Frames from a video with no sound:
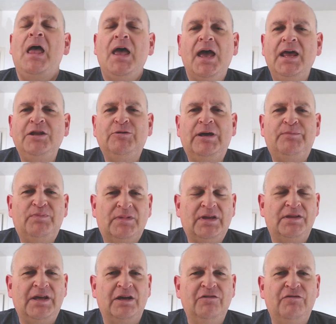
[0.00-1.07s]
Anyway,
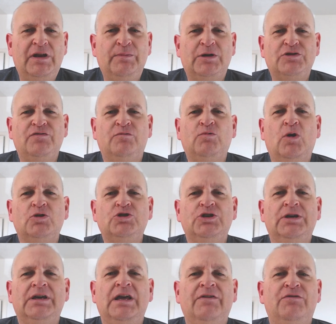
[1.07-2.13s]
thank you very much for
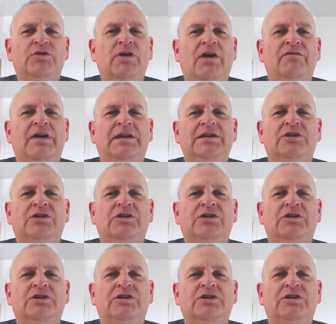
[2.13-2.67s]
watching. If you have any